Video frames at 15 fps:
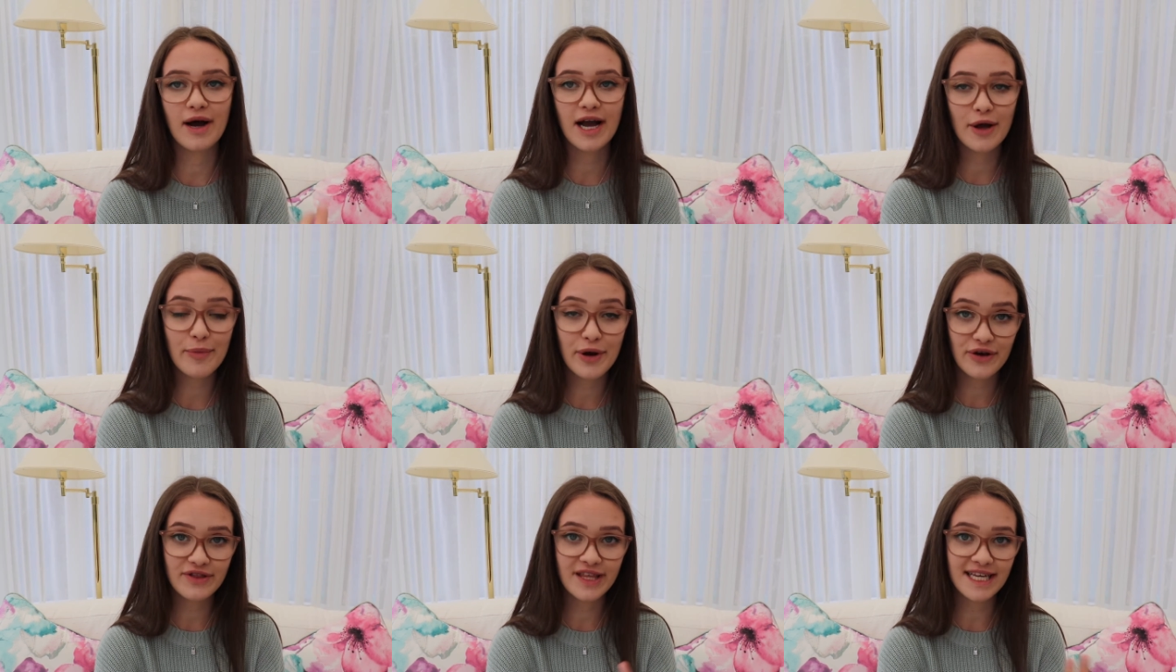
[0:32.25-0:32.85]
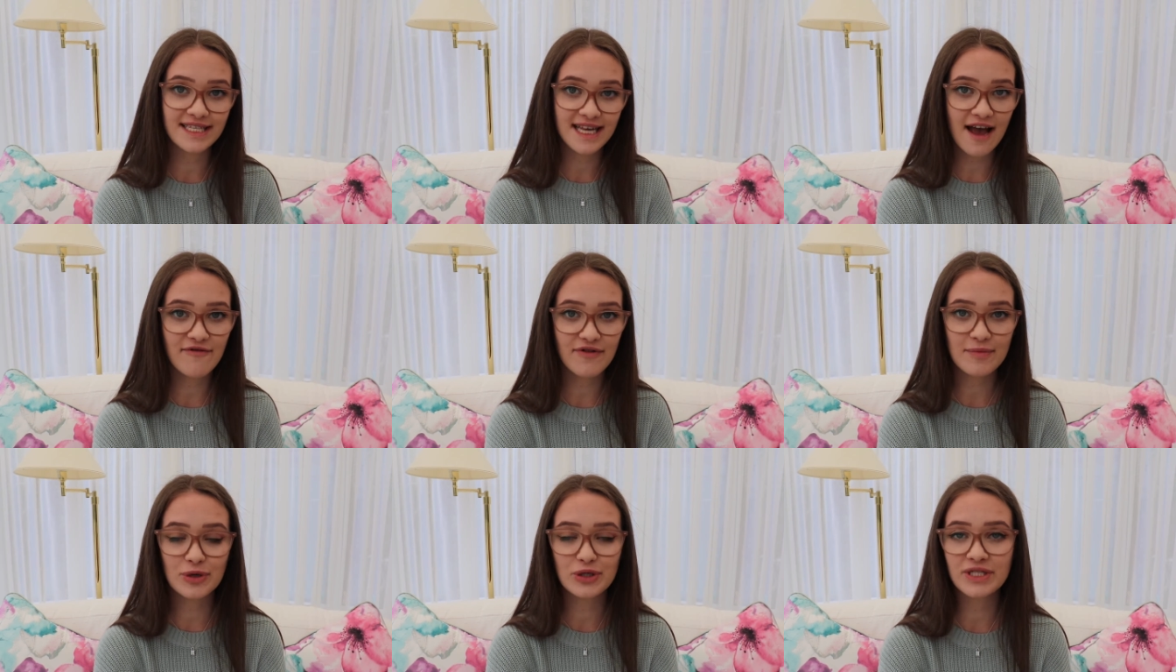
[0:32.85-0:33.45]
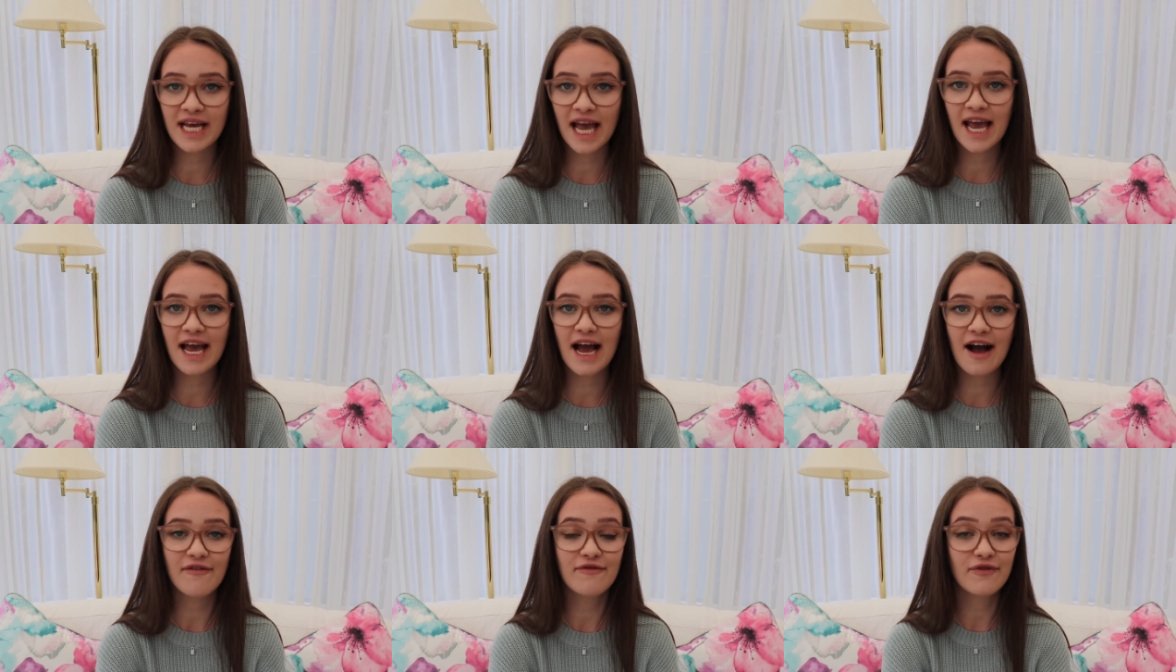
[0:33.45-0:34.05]
I upload these every Monday
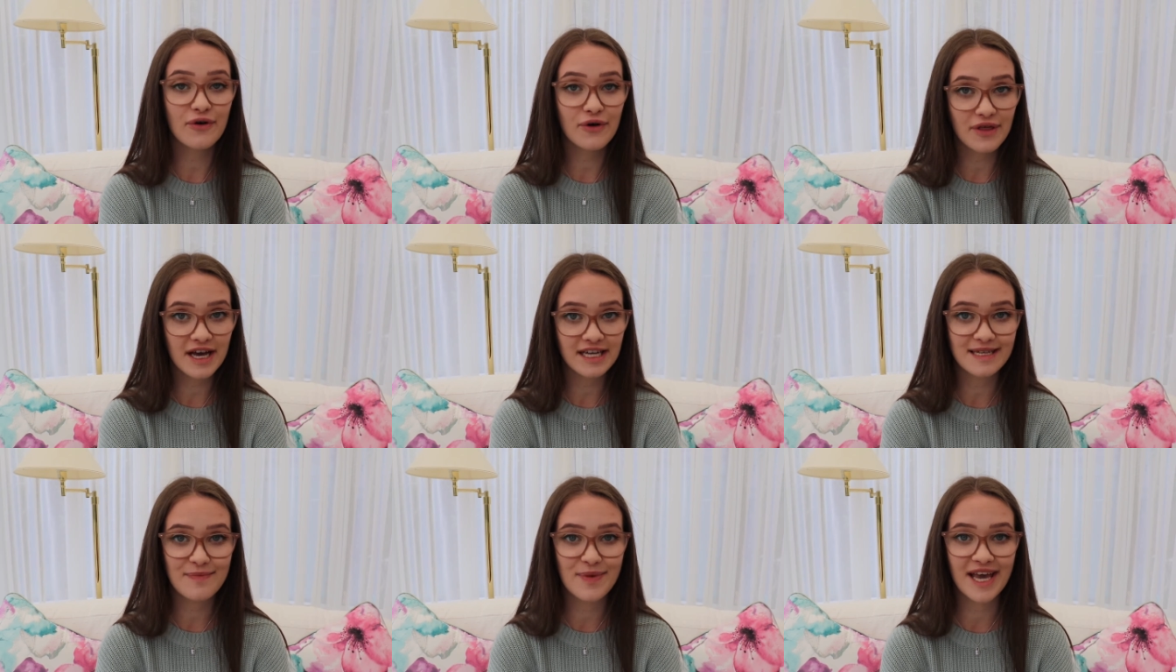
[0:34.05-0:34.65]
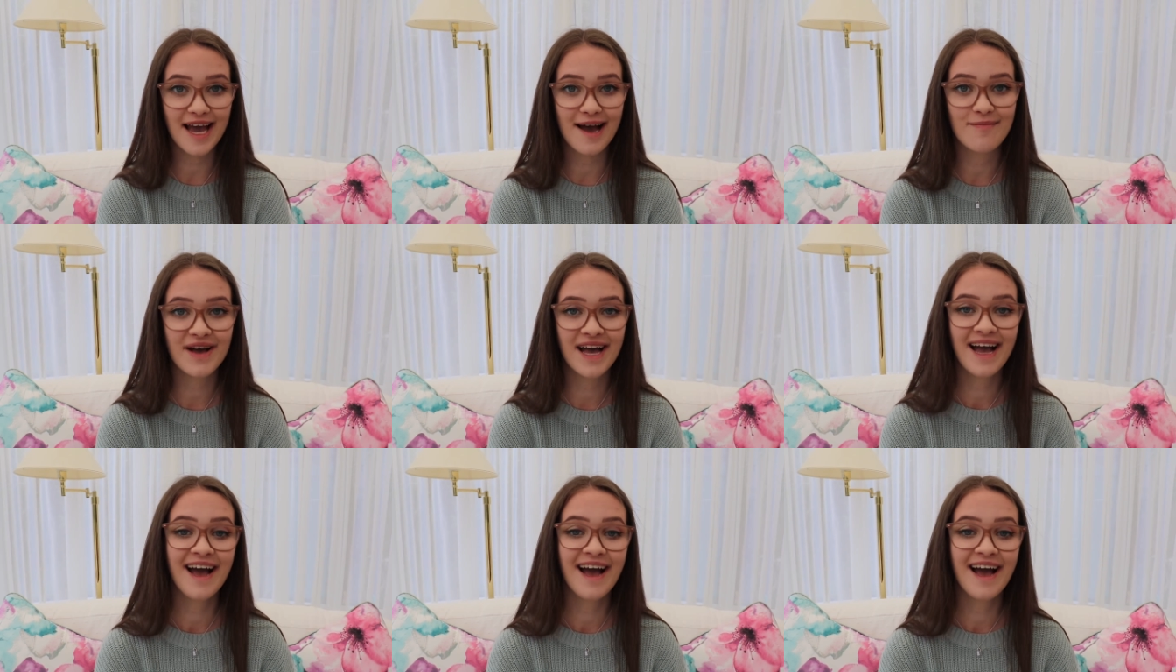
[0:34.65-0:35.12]
at four thirty p m.